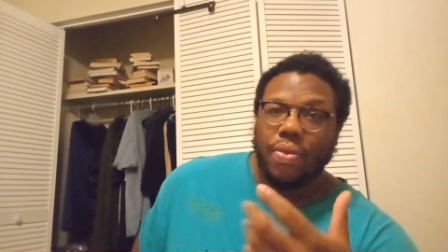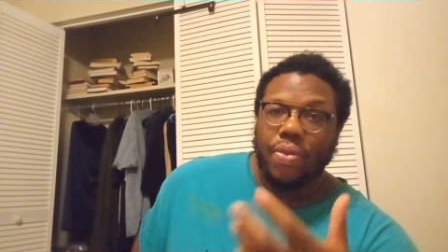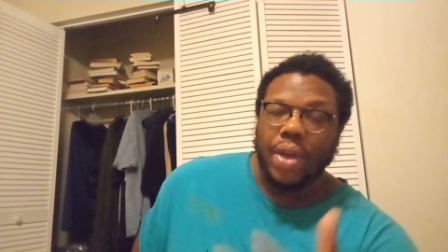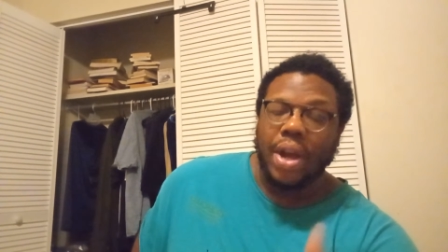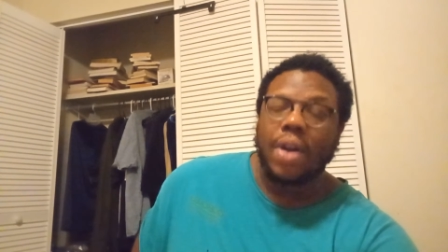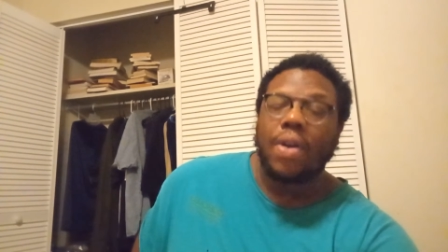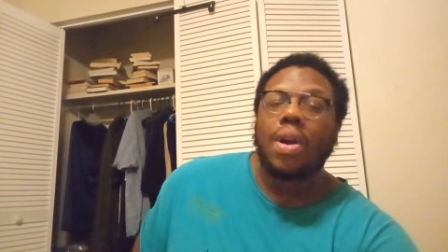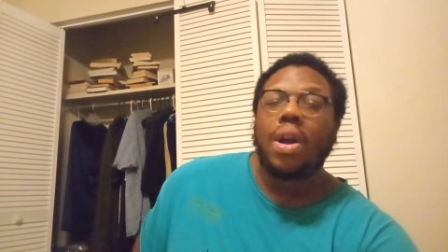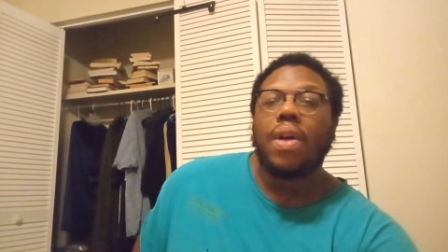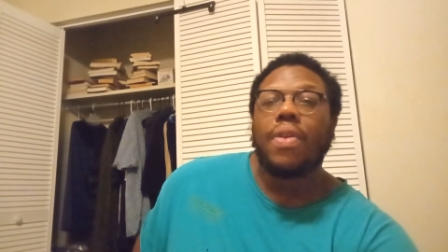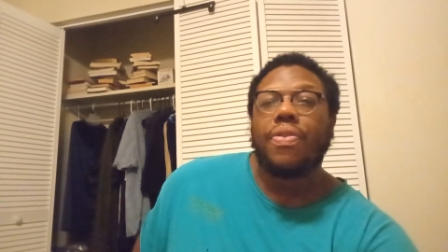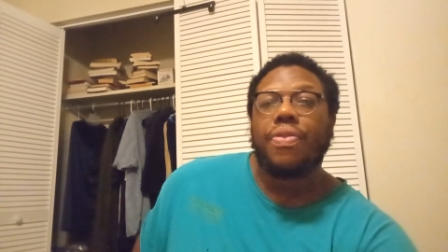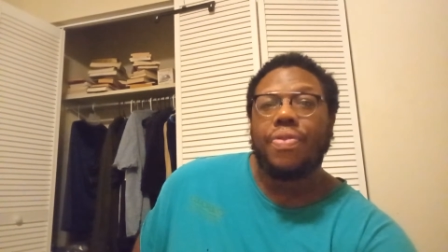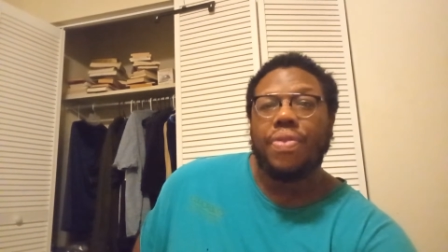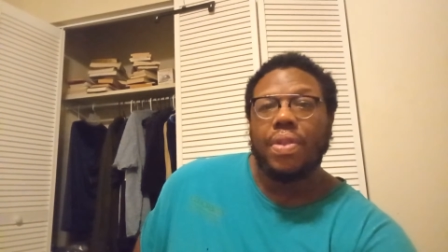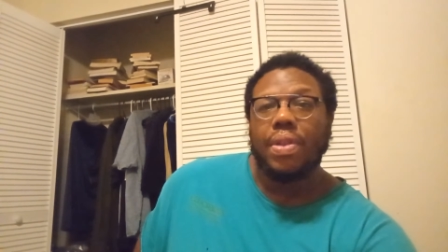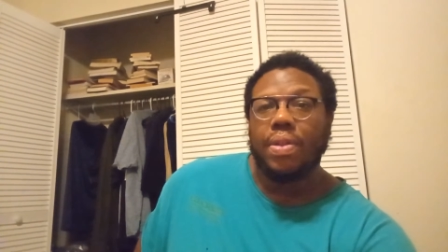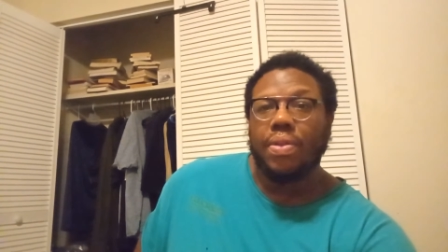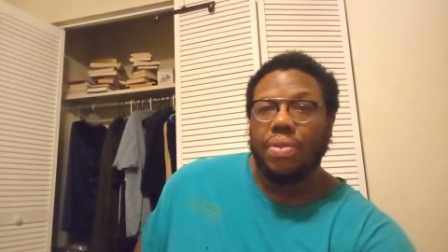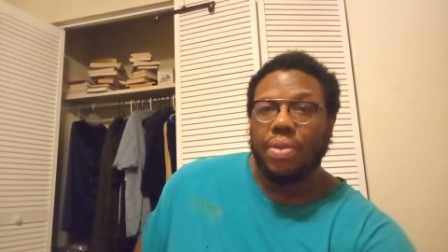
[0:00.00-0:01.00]
there are
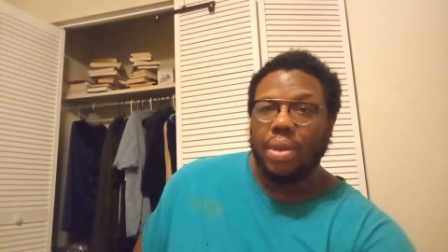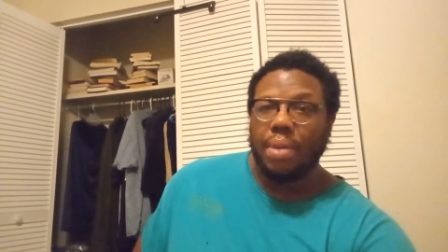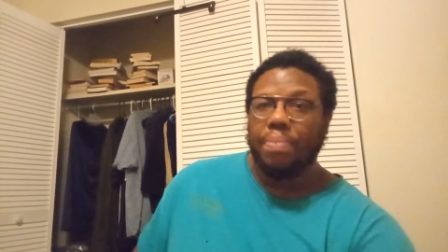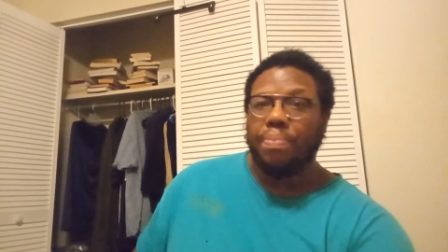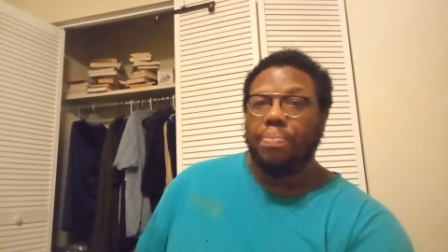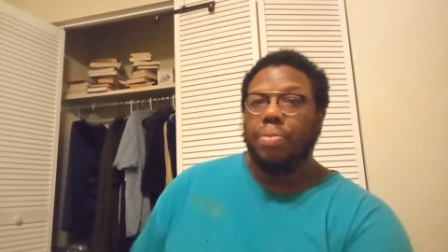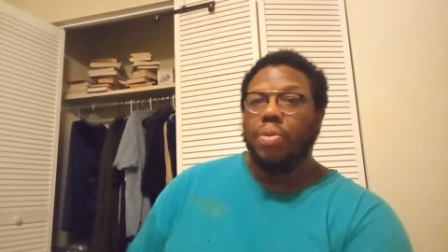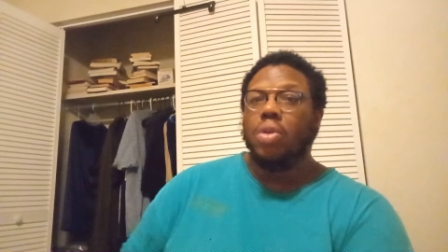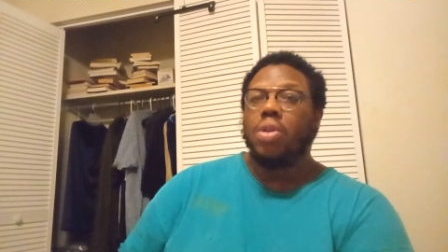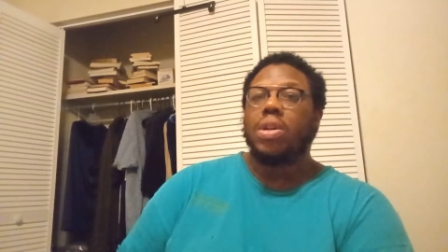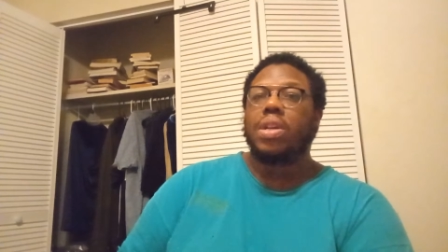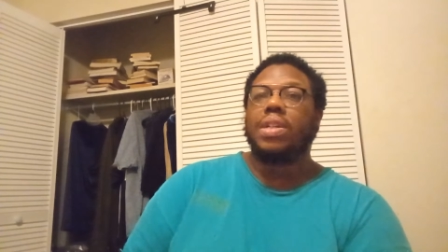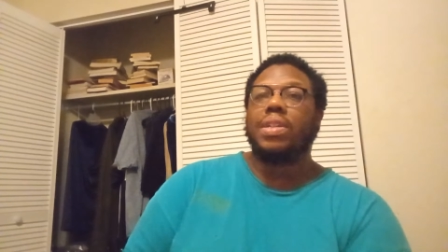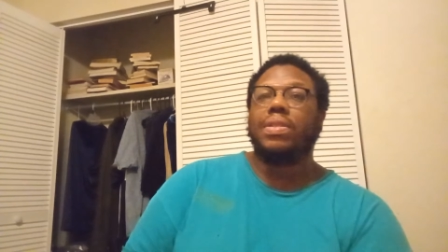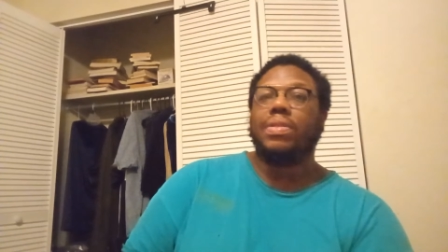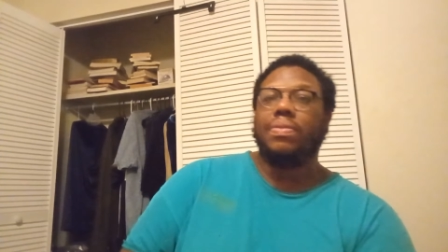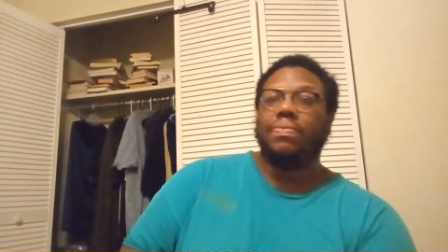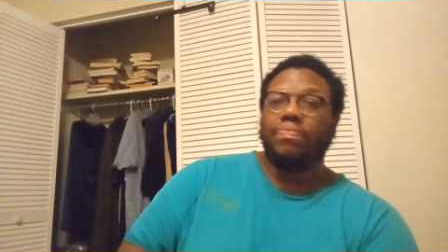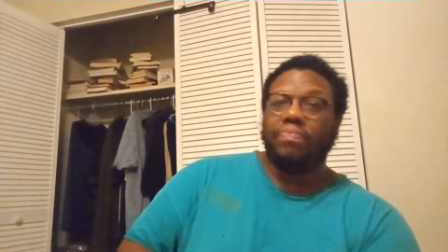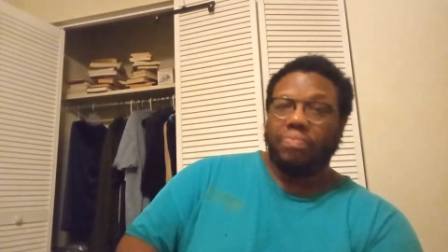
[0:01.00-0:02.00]
the book
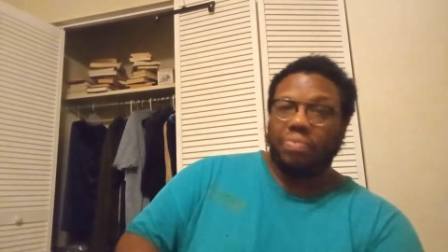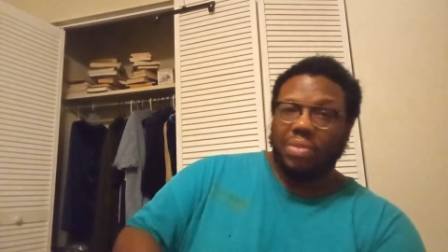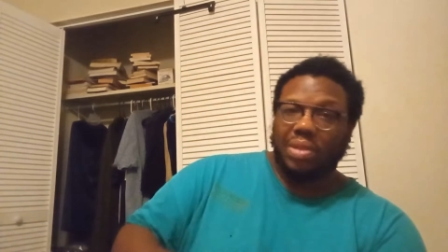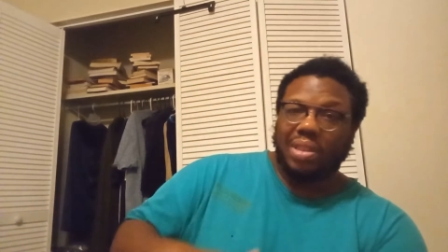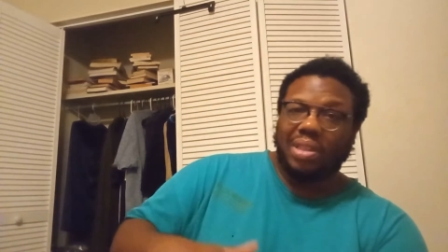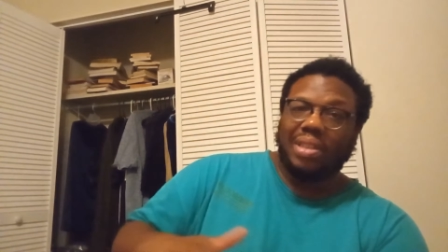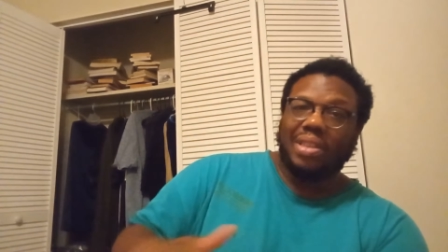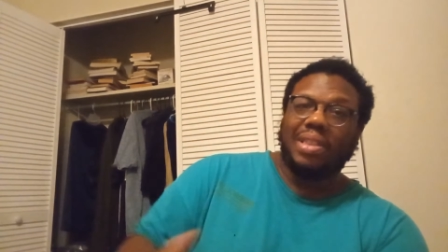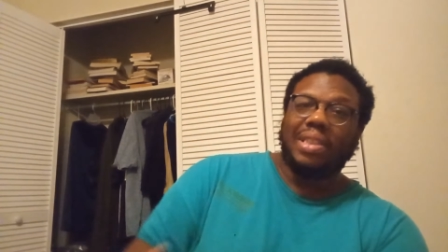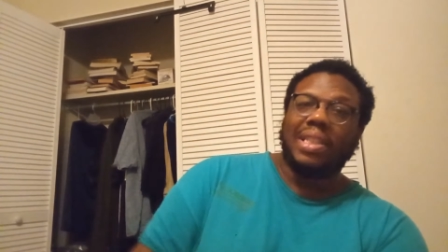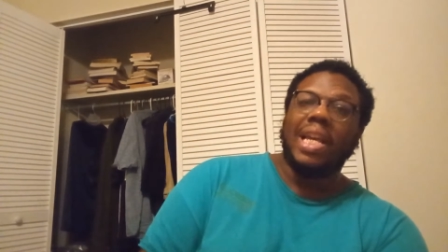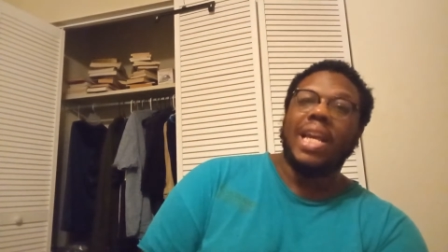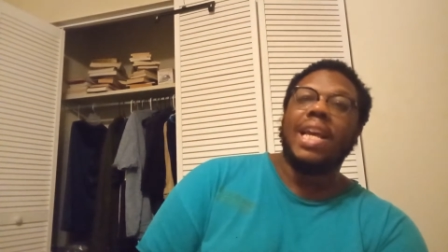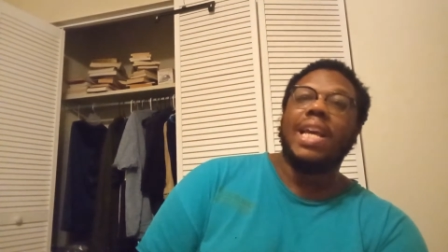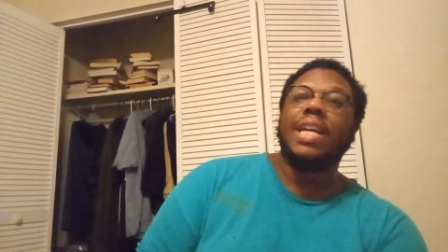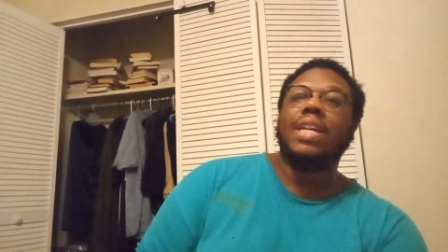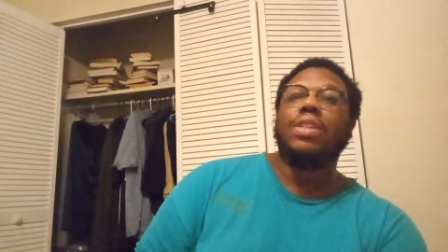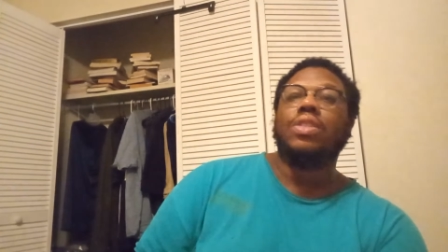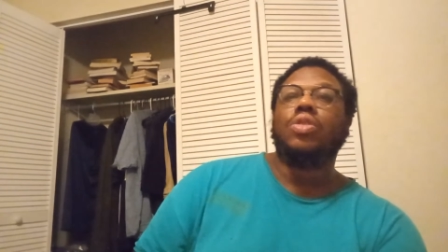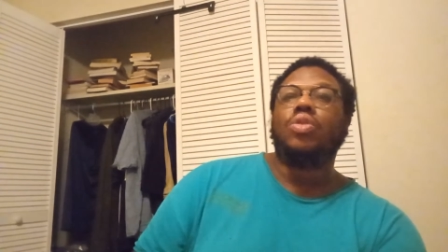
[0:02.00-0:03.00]

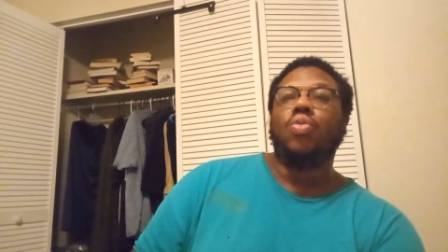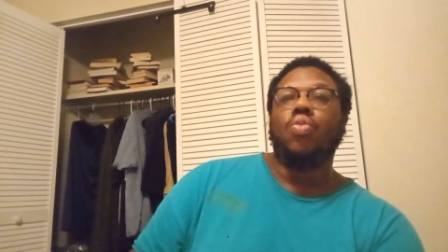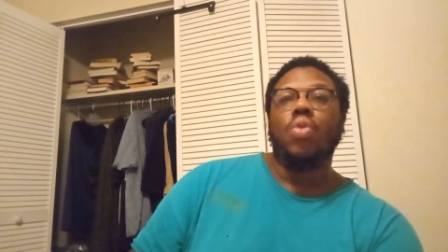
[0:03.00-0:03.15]
says